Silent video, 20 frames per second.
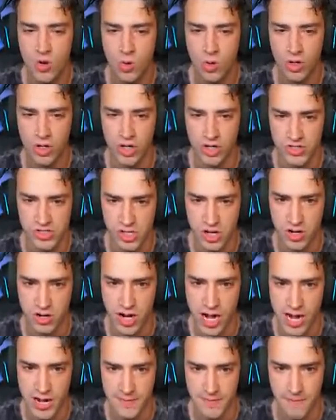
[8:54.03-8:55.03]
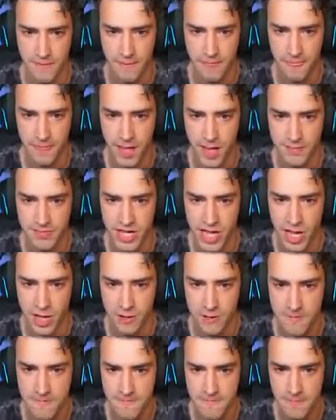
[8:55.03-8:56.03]
corners, all right. I'm
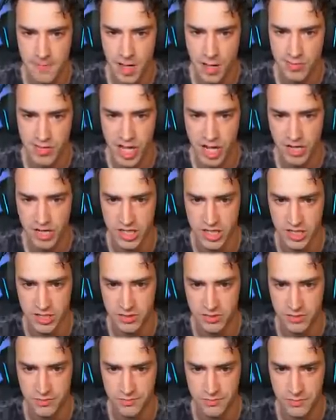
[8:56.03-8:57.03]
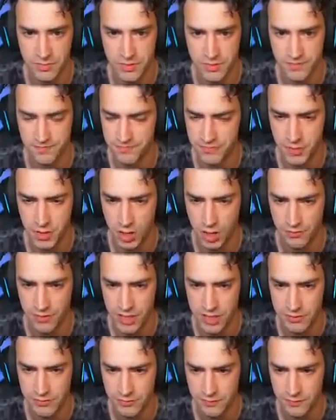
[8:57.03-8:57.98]
down to get curvy.